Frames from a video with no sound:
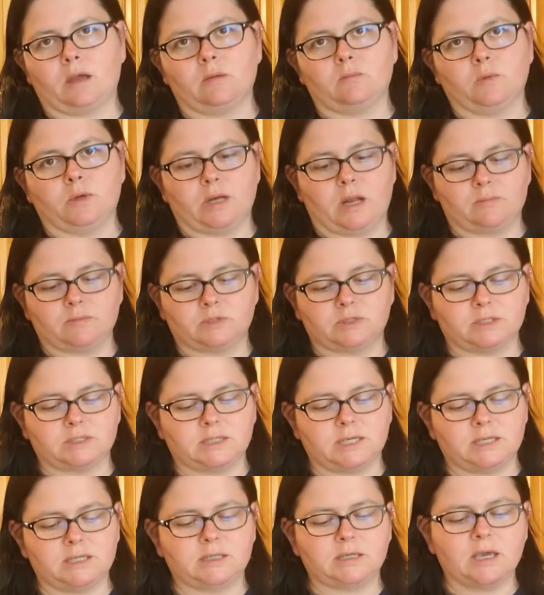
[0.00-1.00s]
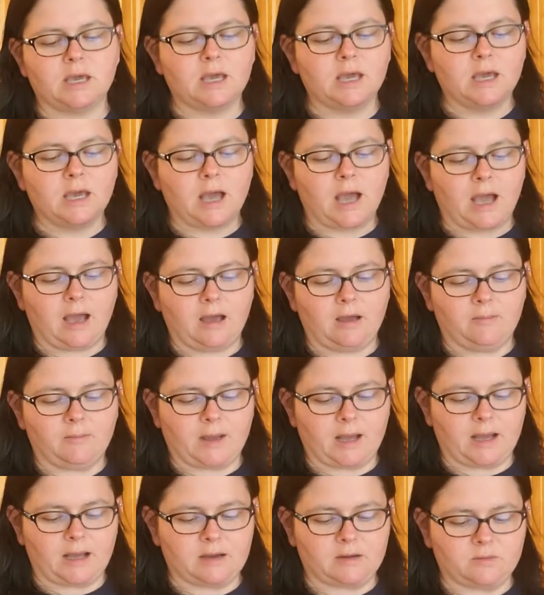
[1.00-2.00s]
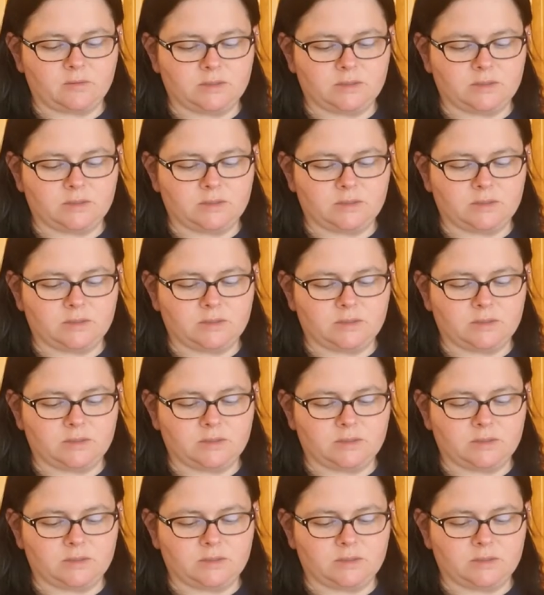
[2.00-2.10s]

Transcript: when I'm cooking, I